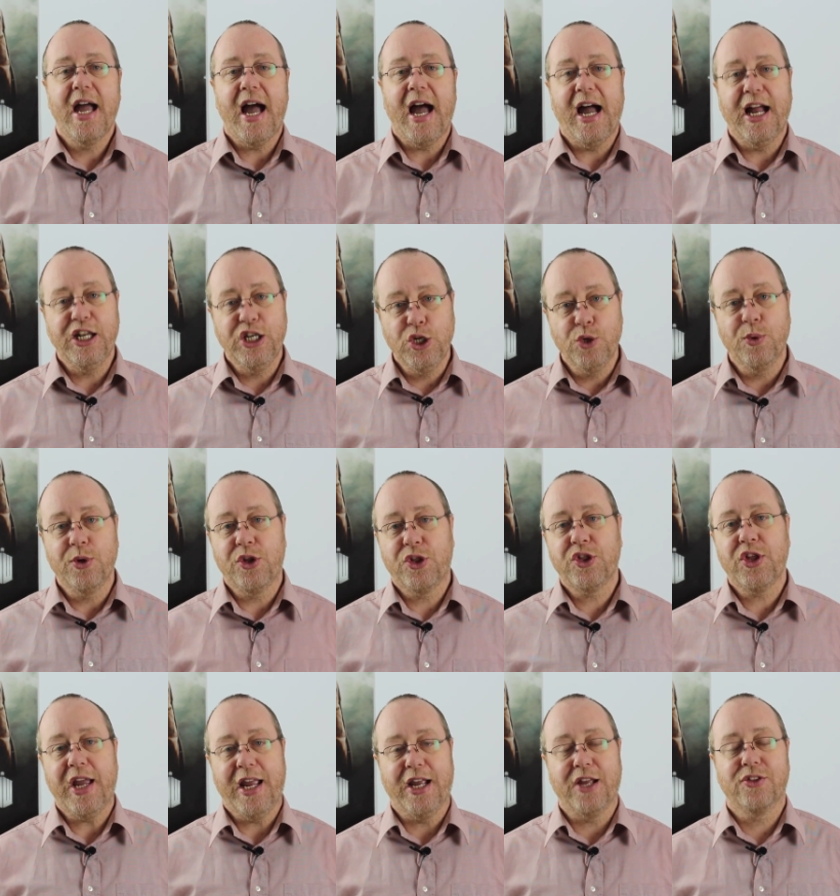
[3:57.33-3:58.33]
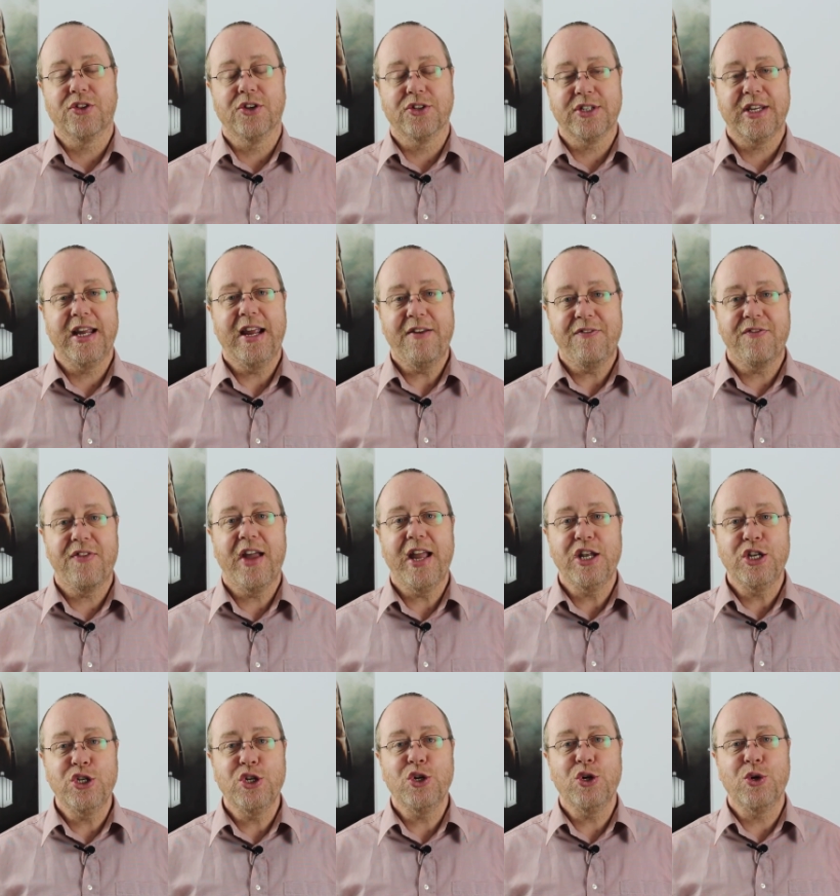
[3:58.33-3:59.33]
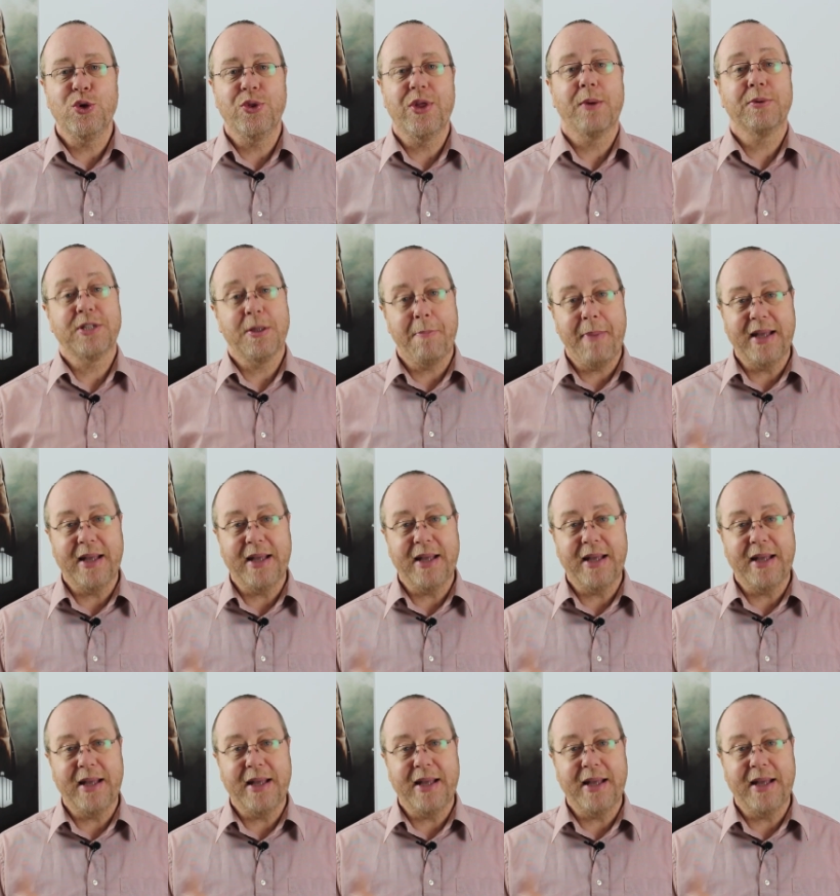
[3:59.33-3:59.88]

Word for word: and you would think that if they knew there was a